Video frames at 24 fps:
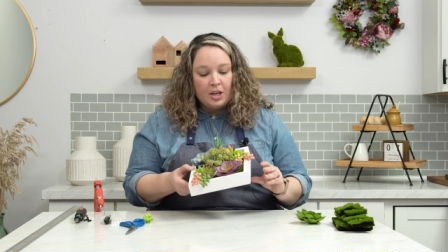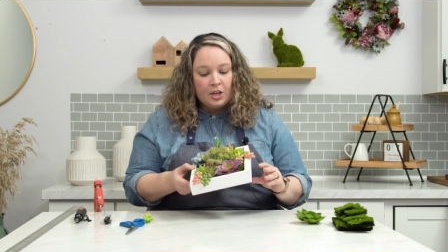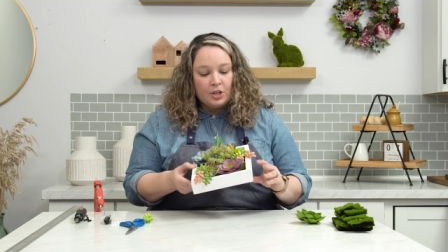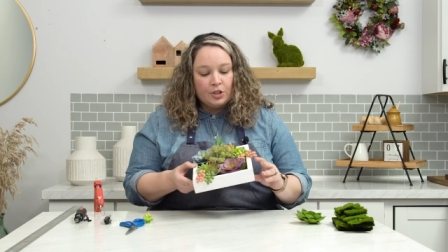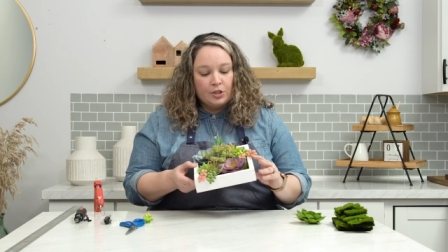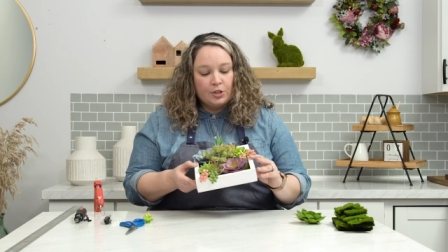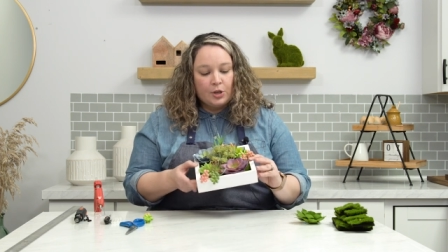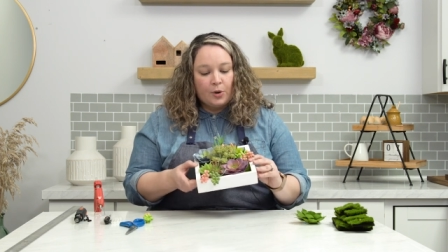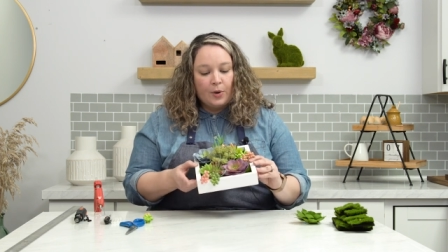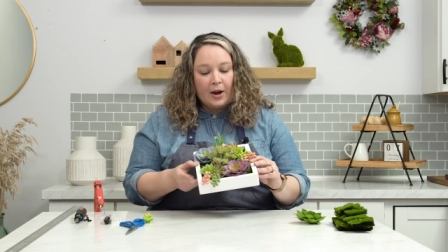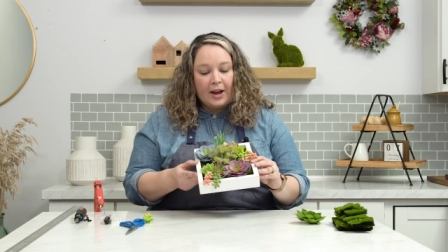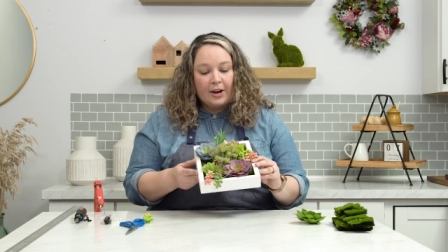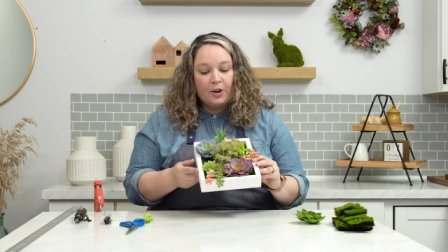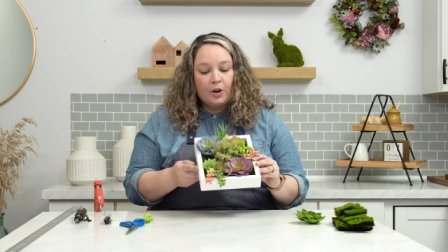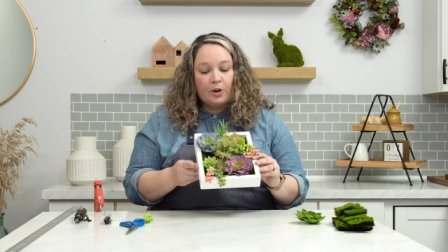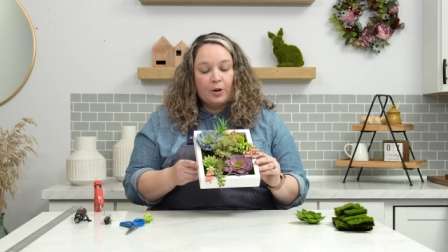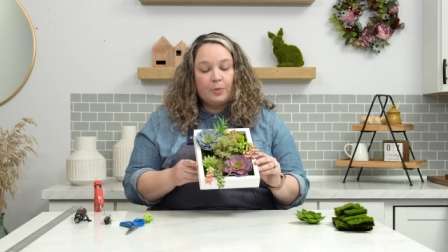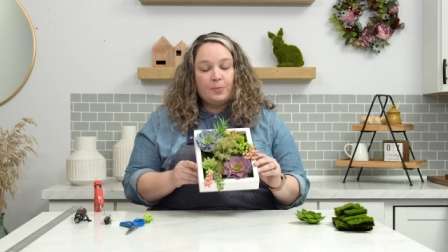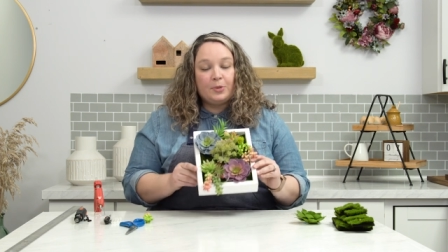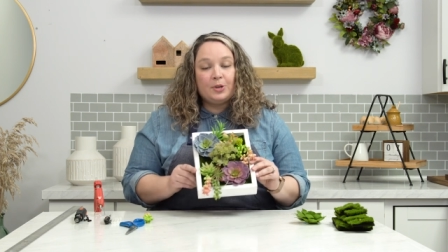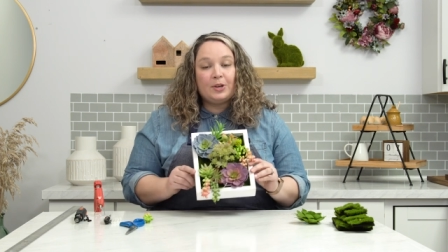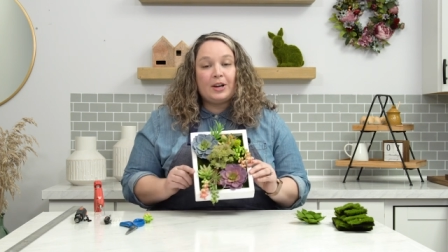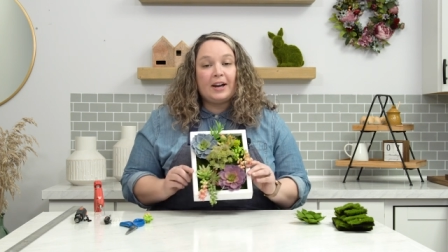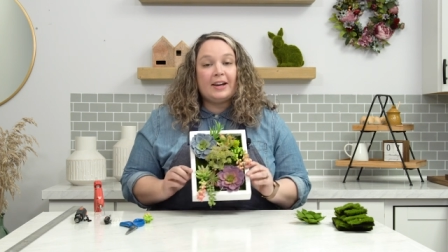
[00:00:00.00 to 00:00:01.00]
So I
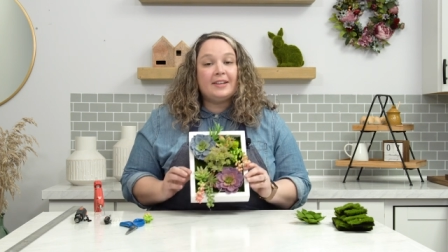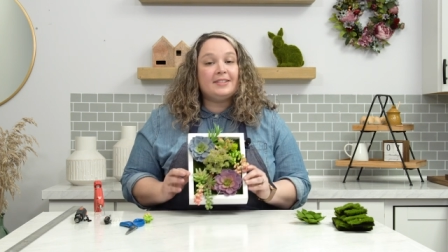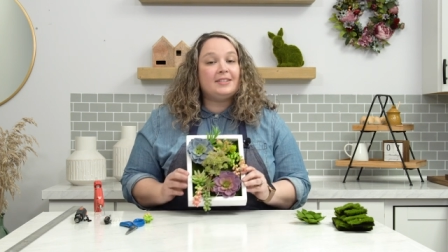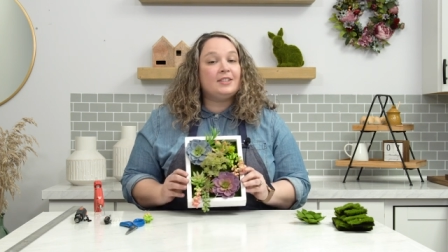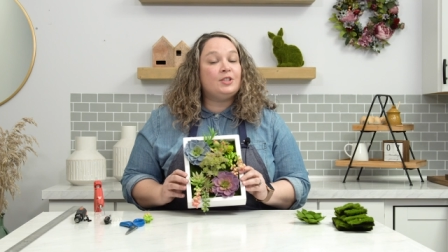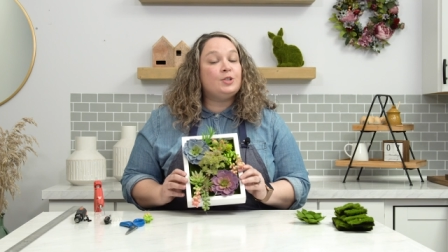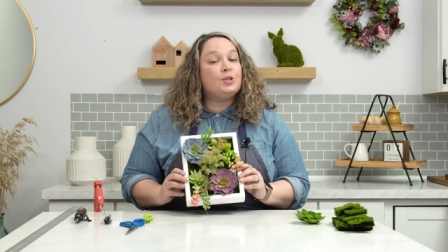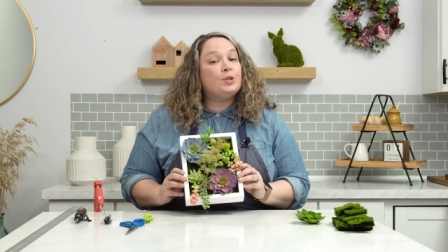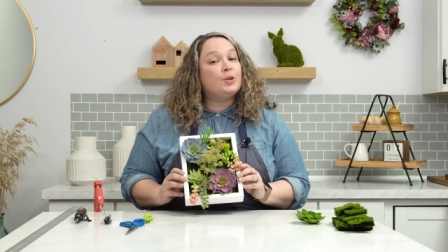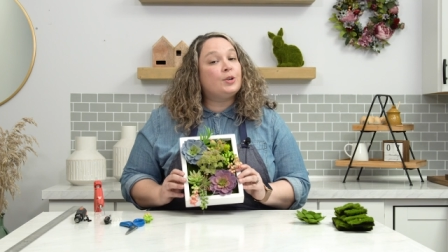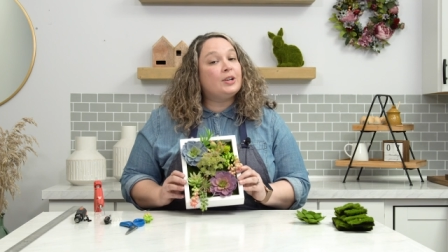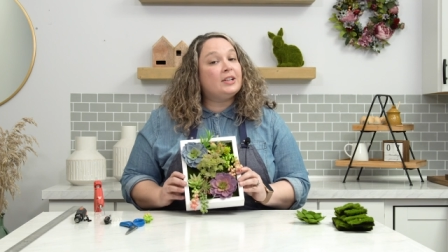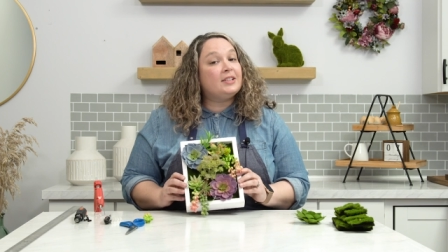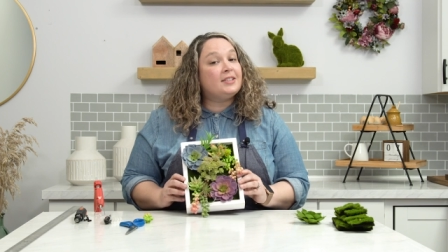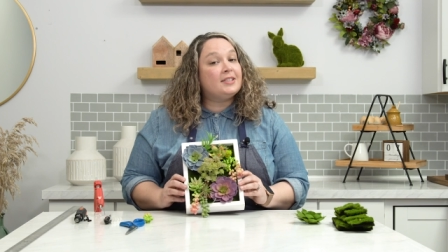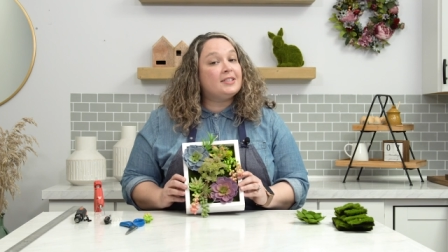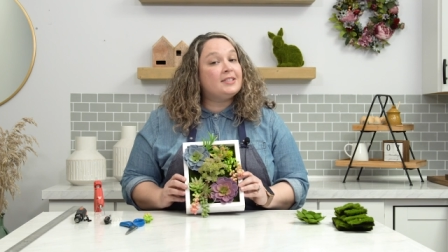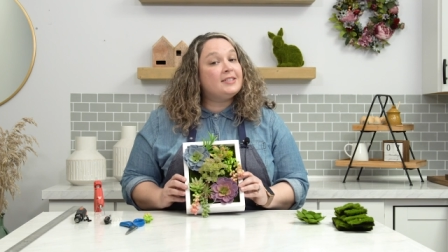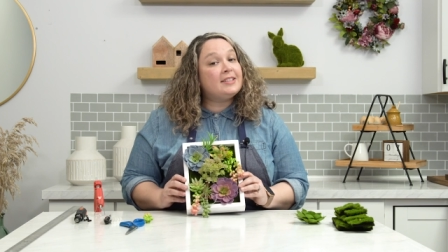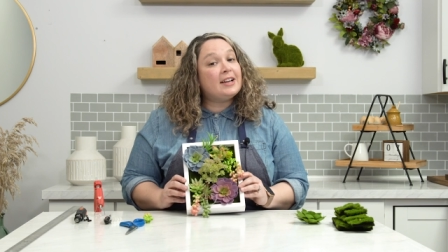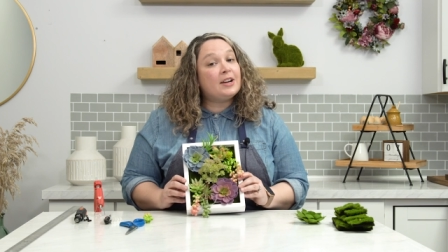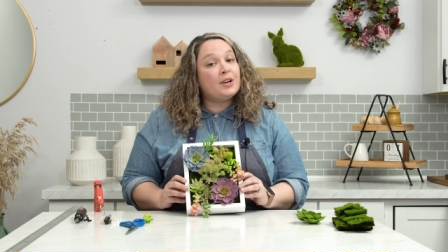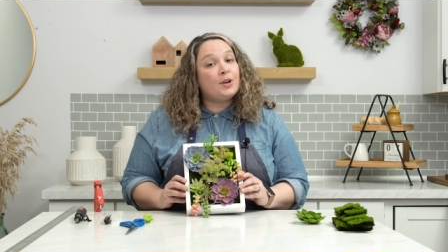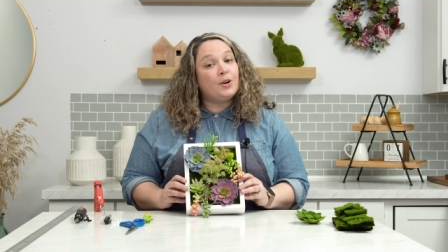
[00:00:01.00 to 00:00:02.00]
hope you guys enjoyed
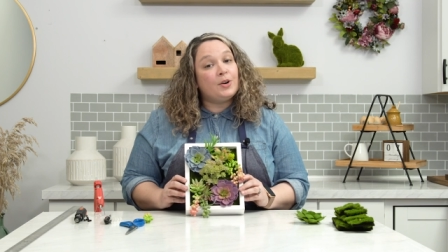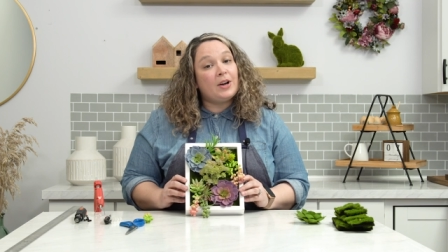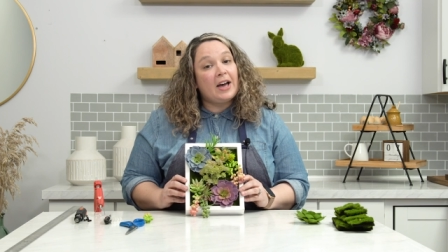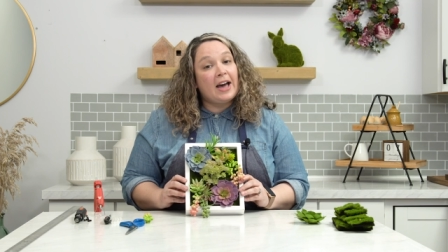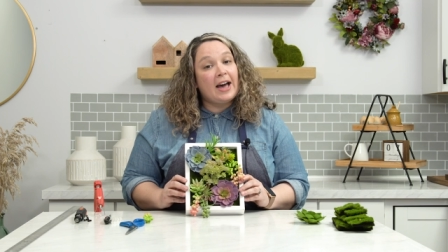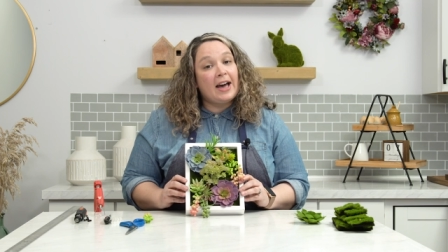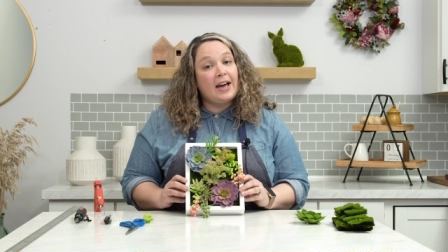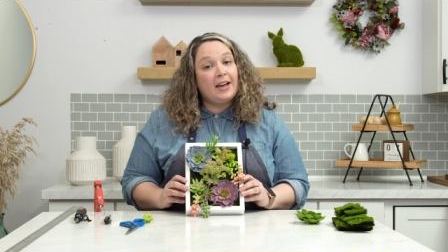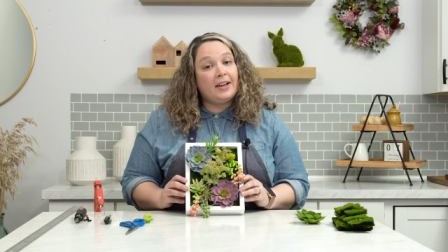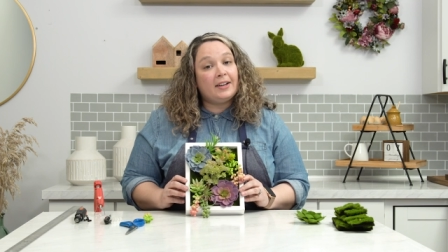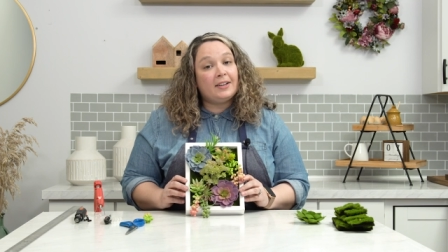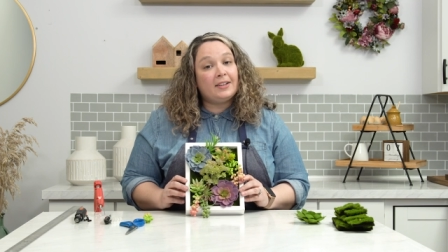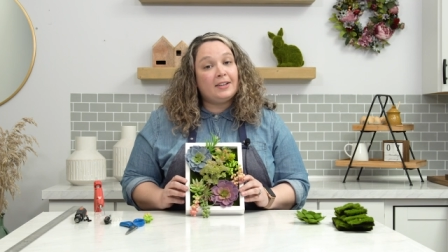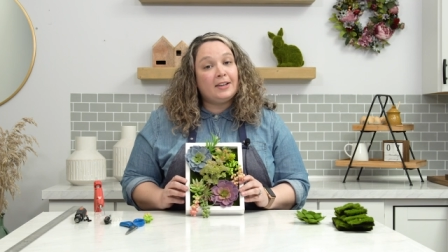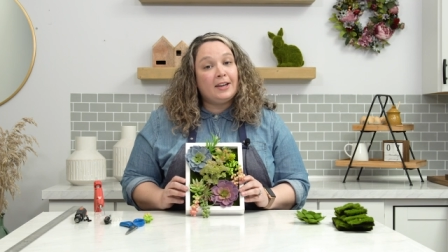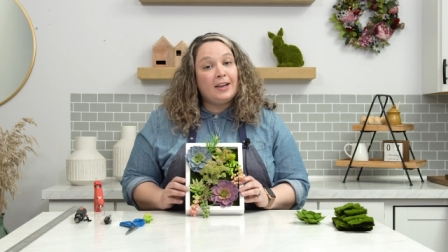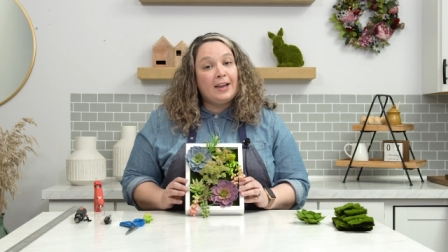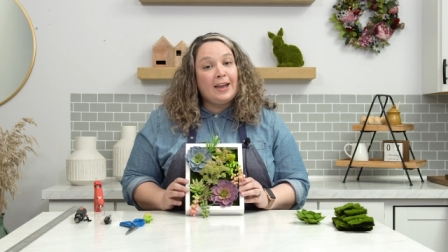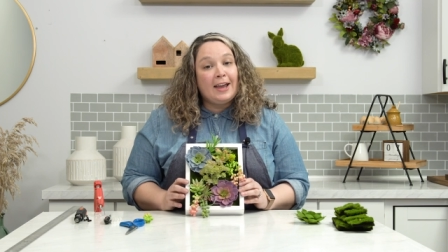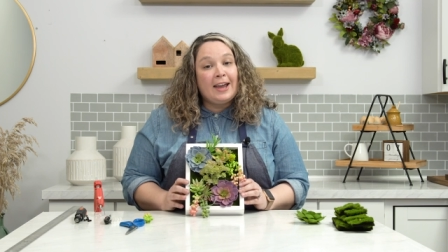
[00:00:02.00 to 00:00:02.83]
this stucco hack